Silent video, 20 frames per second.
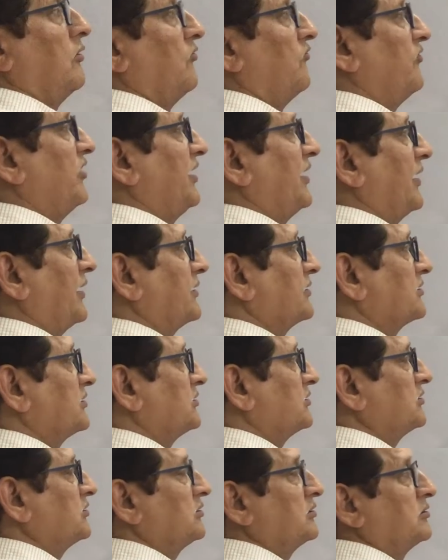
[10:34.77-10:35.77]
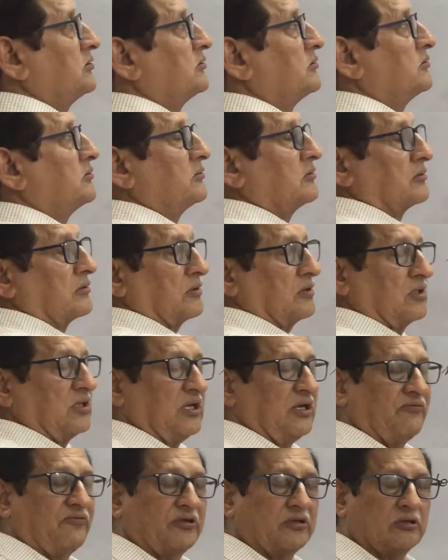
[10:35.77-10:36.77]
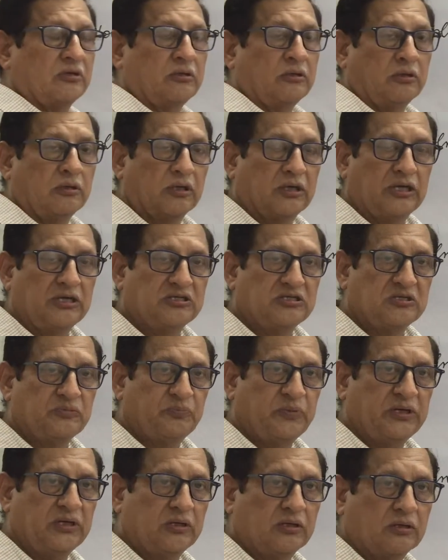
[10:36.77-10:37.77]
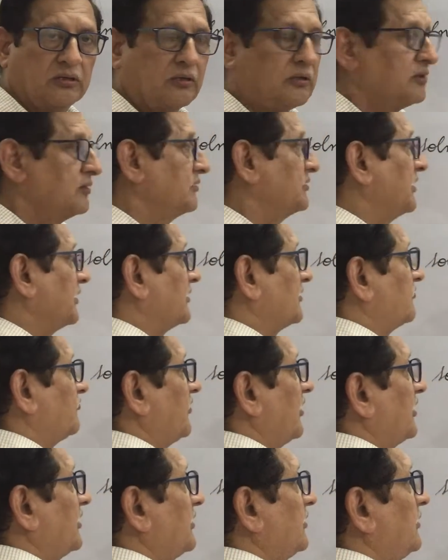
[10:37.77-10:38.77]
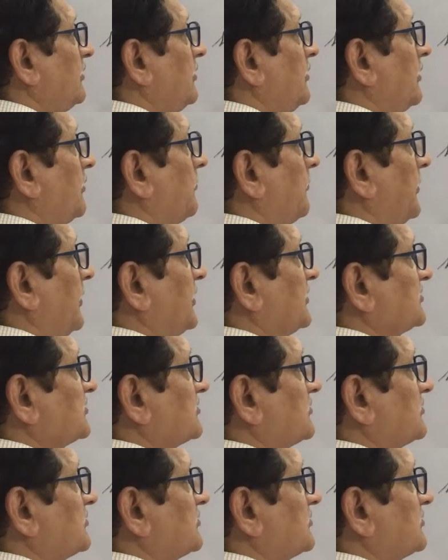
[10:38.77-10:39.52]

we write the given AGP, that is 1 plus